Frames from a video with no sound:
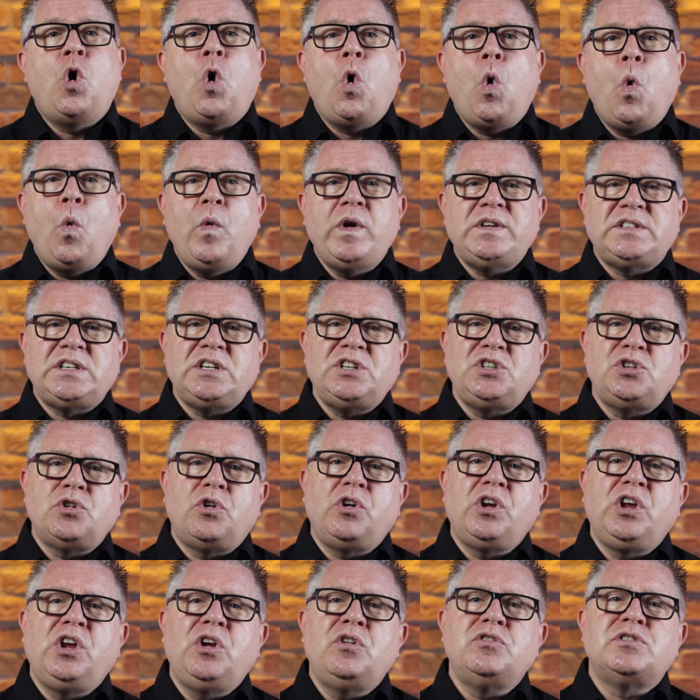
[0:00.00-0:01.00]
Always
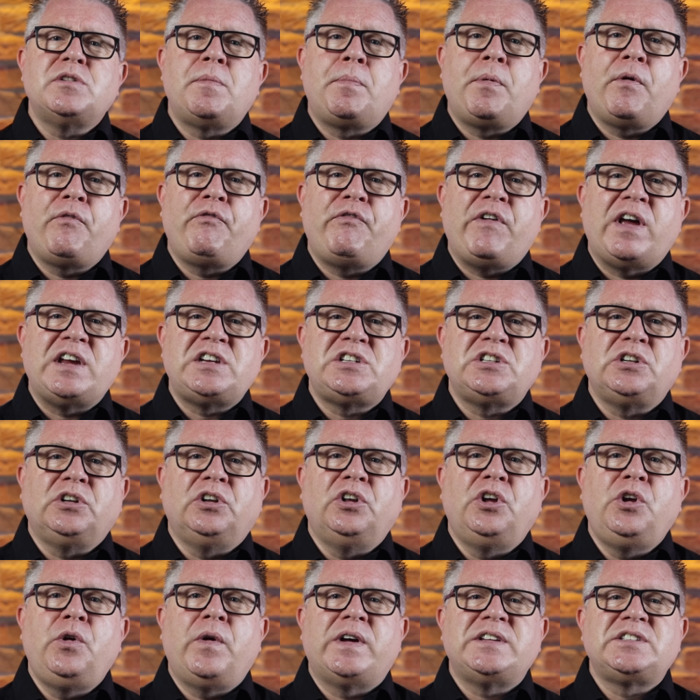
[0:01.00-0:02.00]
ensure you use a
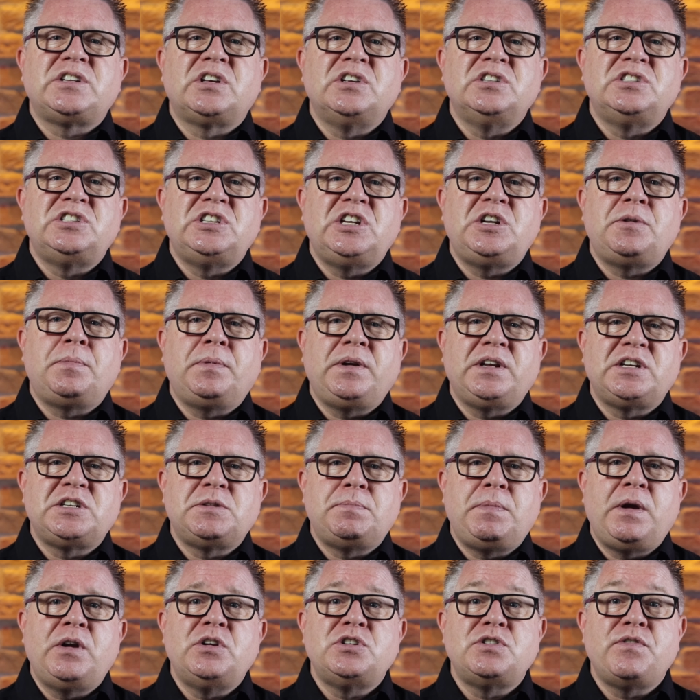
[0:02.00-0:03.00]
professional who has considerable
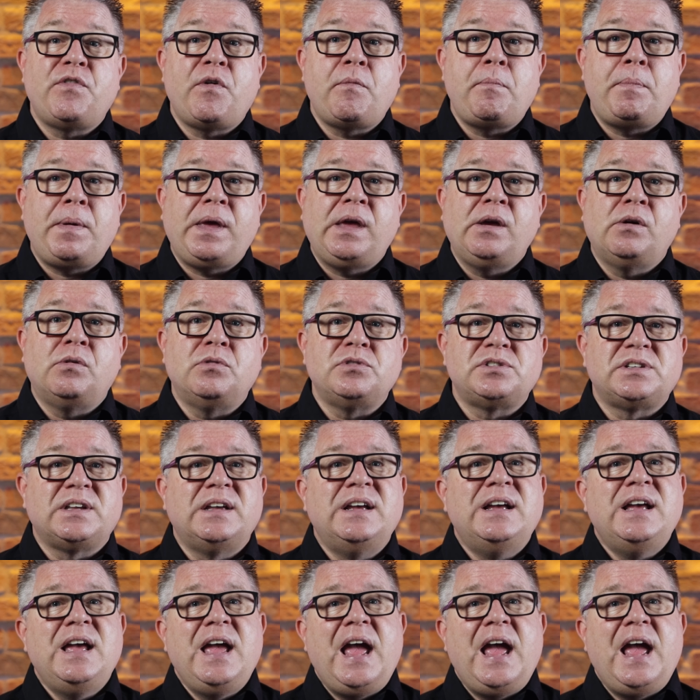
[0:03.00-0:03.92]
experience of appeals.